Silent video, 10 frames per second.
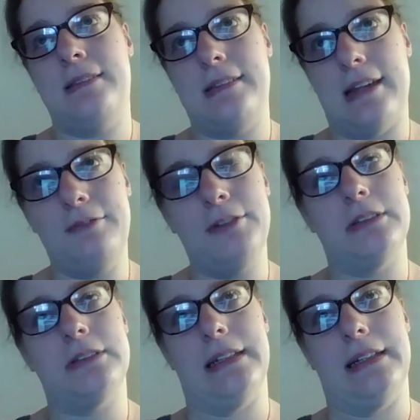
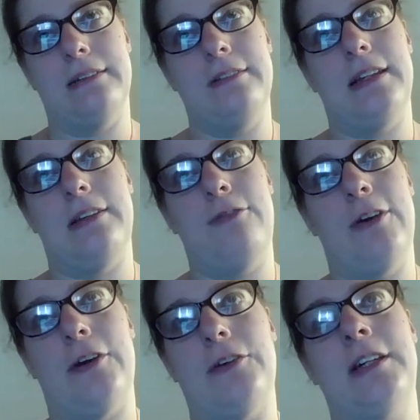definitely it
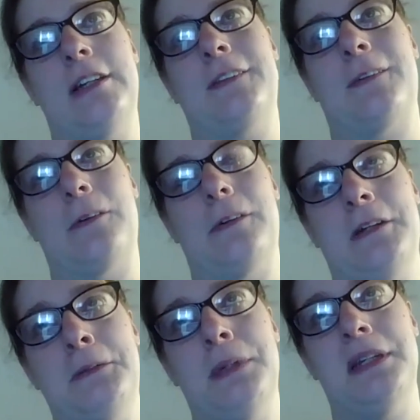felt
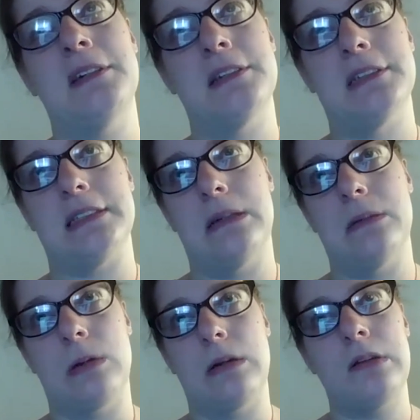cathartic because there
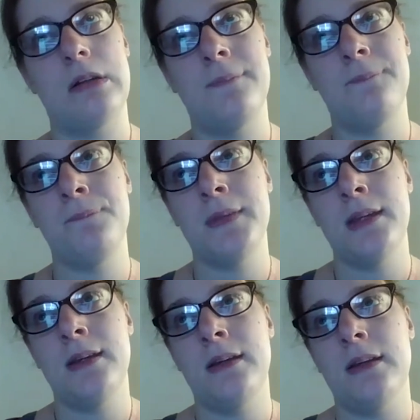were
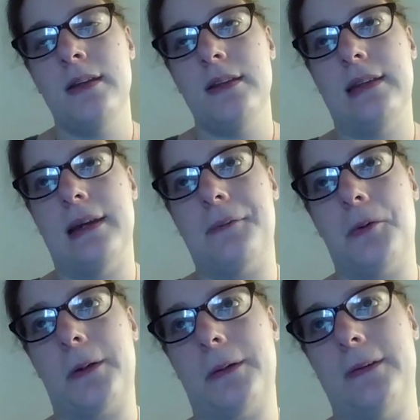there
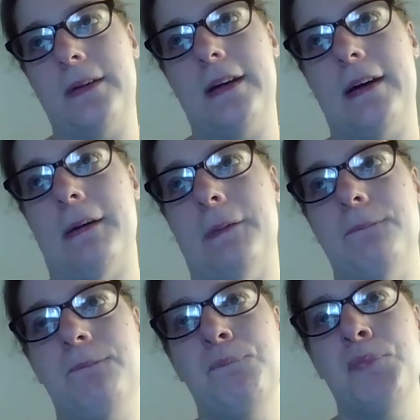were
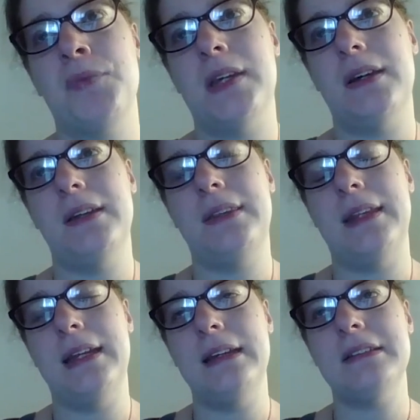um,
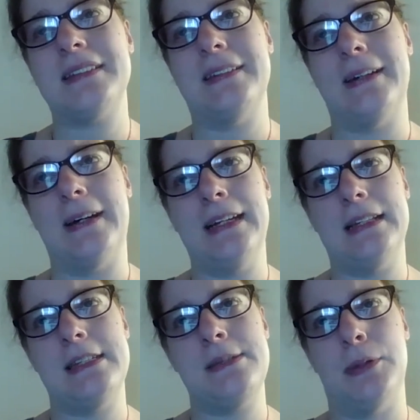things that I
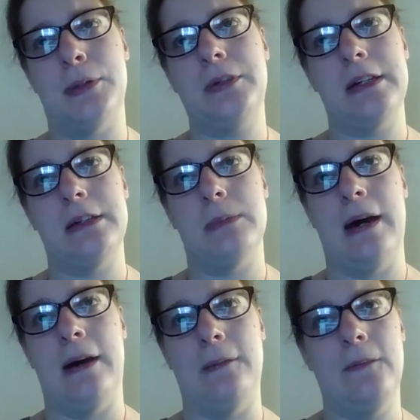had spoken
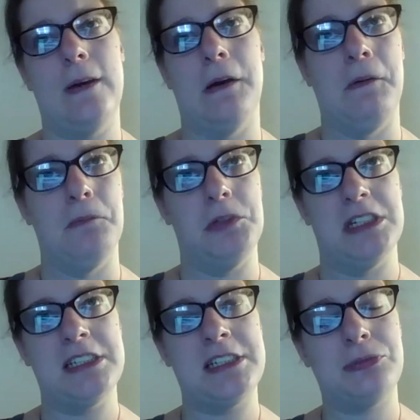about um,
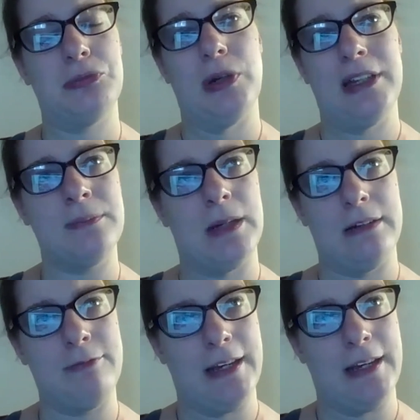just with
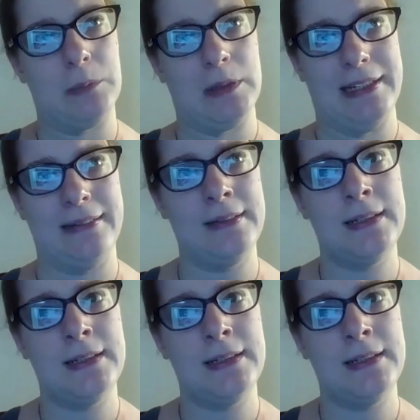my family